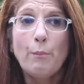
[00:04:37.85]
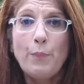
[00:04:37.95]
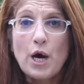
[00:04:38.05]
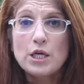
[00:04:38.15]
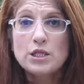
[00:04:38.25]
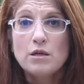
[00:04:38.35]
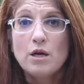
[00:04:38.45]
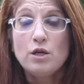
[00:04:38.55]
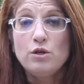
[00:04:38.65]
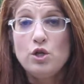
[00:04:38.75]
but
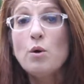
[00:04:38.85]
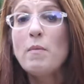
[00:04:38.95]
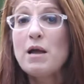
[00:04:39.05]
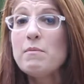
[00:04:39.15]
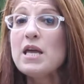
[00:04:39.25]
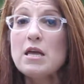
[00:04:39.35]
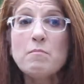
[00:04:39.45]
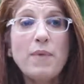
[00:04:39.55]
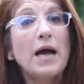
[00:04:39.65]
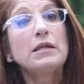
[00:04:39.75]
you might be
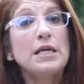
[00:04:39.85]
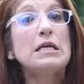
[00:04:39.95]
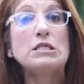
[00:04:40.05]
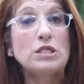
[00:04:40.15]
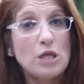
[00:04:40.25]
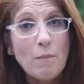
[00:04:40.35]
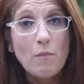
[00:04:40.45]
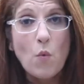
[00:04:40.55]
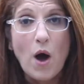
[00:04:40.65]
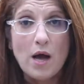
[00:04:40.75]
impacting
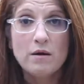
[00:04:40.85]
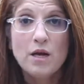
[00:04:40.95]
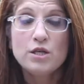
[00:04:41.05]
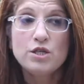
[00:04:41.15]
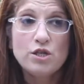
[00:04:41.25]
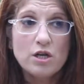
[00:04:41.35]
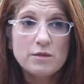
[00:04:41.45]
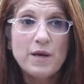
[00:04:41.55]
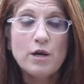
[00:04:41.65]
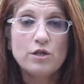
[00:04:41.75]
someone just
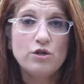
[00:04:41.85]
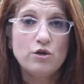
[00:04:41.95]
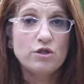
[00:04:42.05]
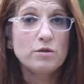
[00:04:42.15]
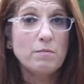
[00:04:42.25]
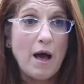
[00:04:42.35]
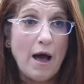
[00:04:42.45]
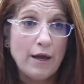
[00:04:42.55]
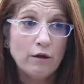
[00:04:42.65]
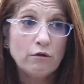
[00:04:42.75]
because you
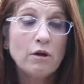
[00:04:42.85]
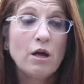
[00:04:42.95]
smile,